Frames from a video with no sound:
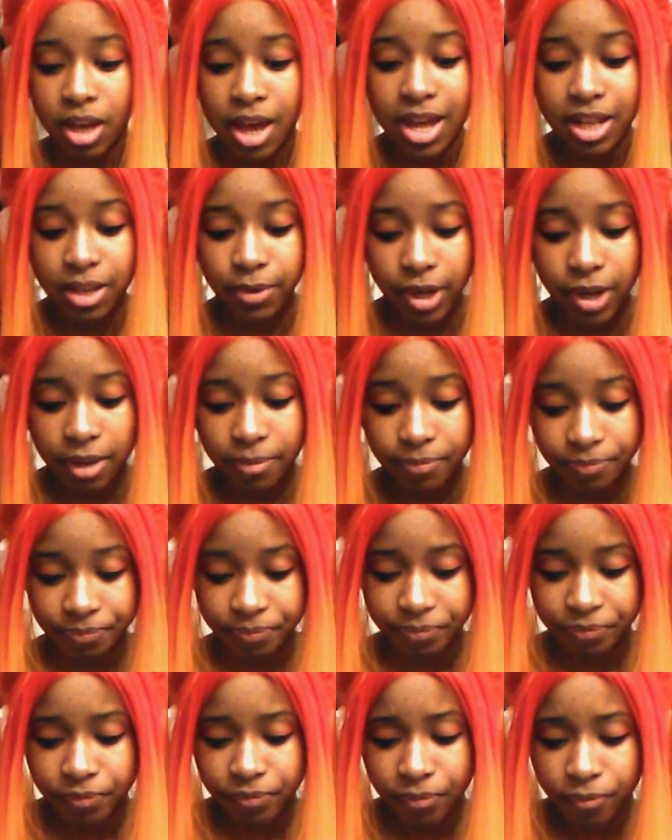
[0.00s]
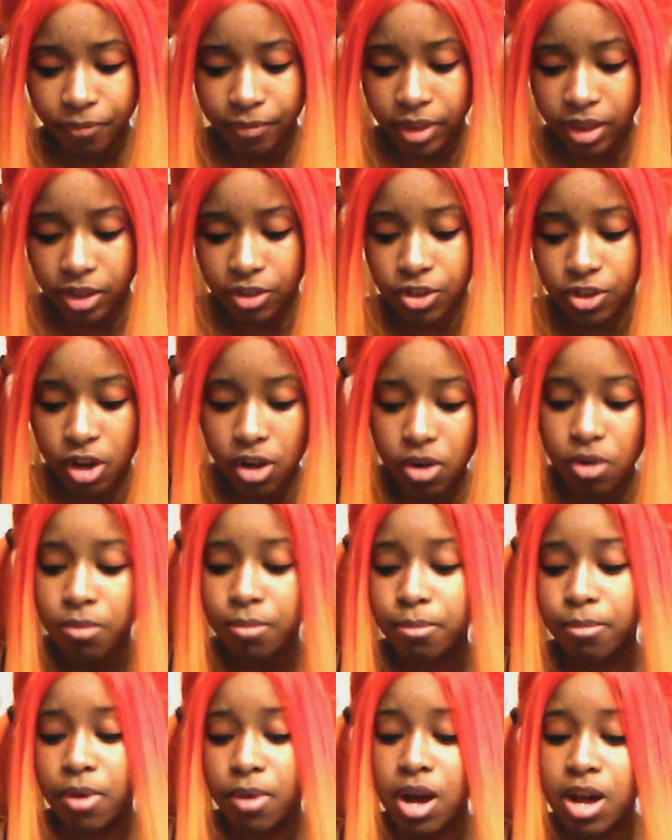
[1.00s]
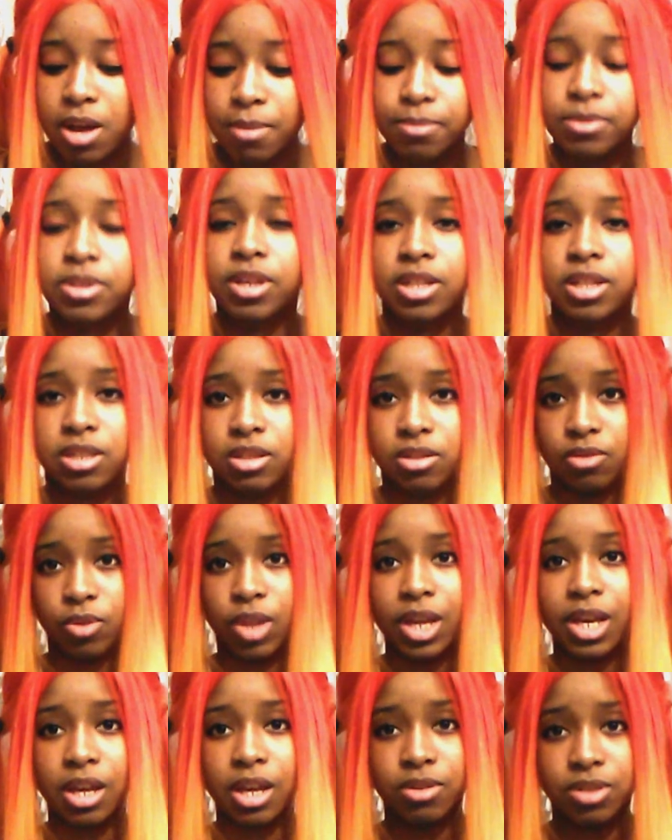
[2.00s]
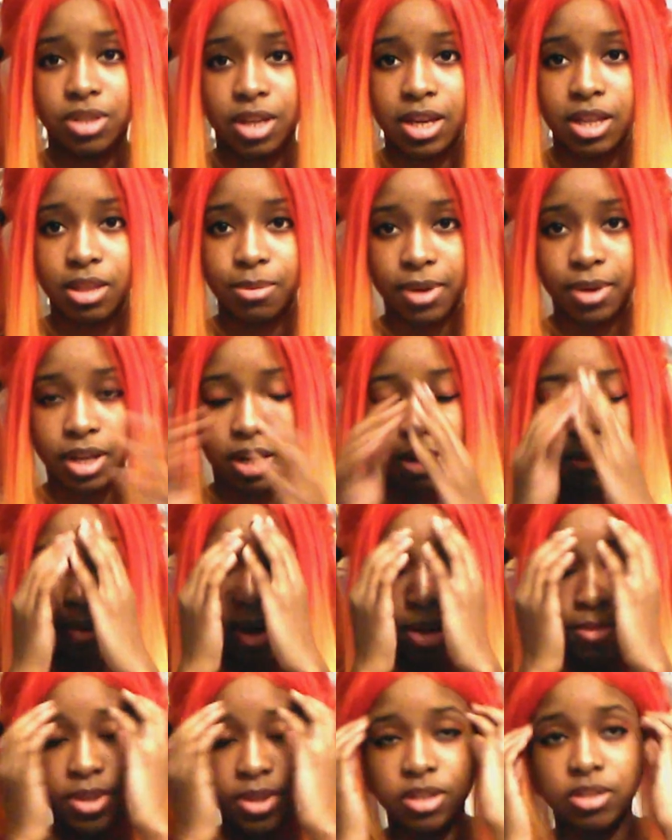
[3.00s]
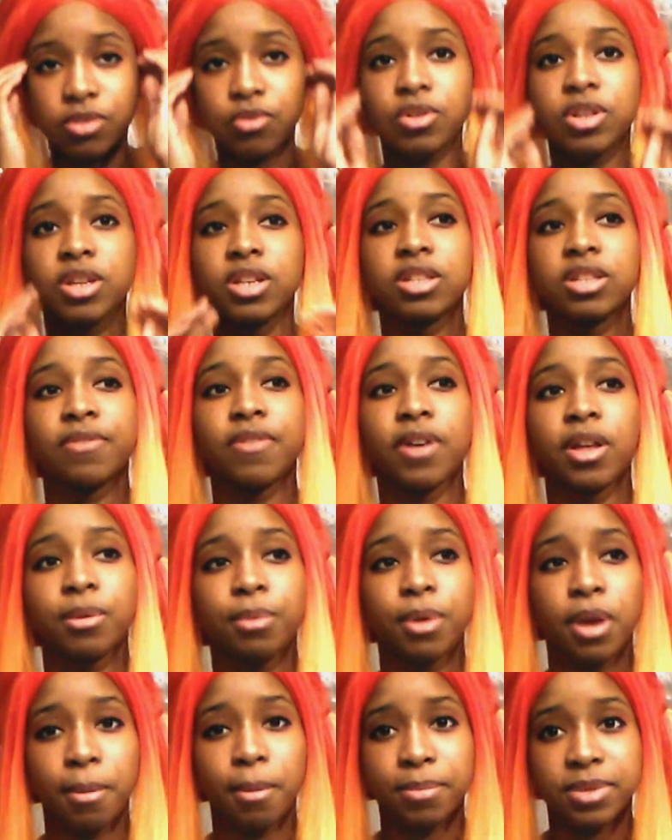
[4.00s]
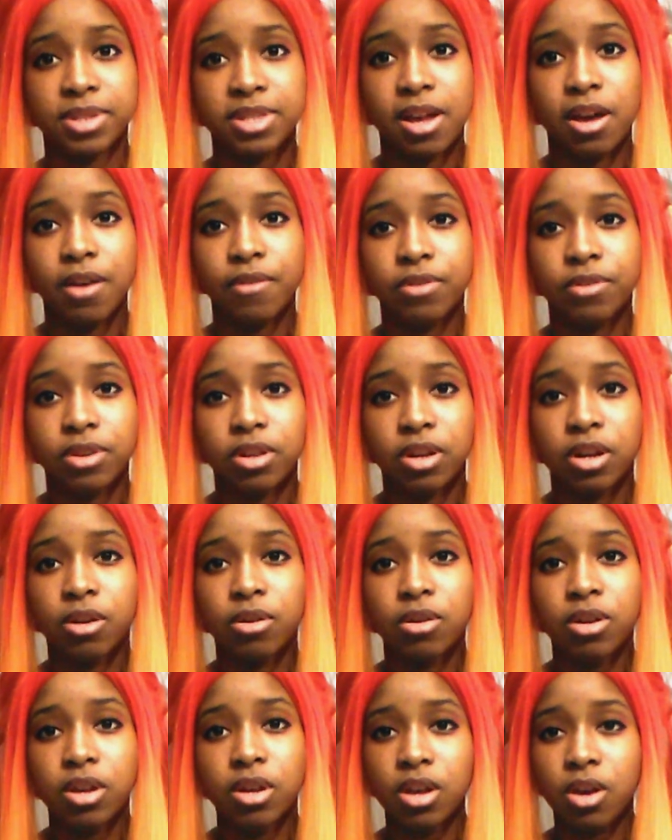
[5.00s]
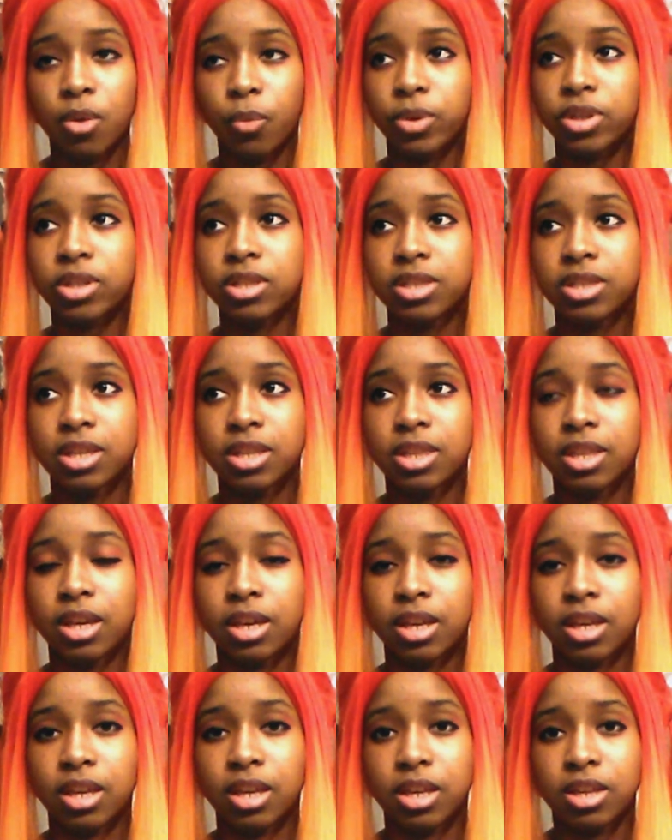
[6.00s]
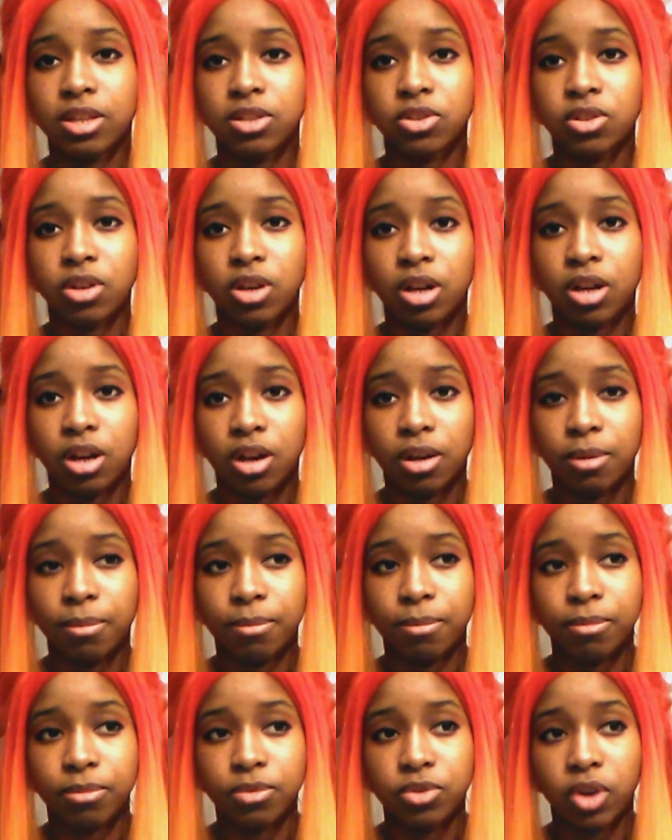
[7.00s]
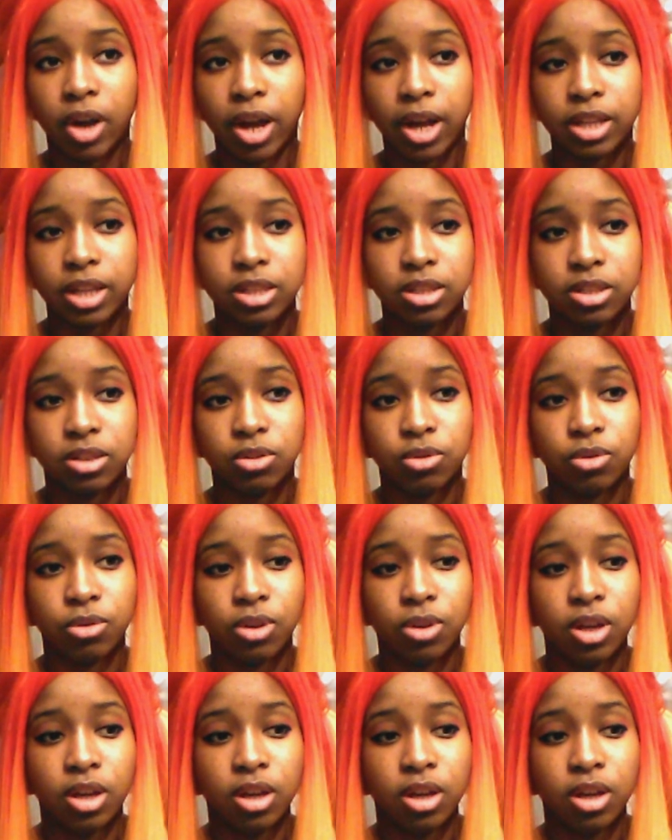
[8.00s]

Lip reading: Anyway, so Mob doesn't, like I was saying in the beginning, Mob doesn't really develop himself, you know? We just see that he's trying to